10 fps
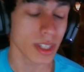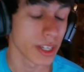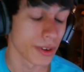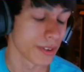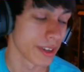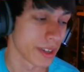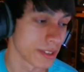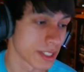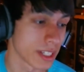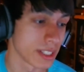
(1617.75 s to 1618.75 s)
it
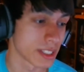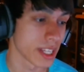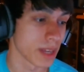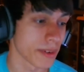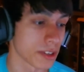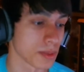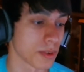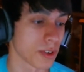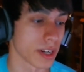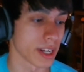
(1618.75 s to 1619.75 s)
was the amount of
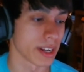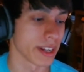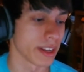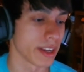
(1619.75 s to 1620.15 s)
support I got.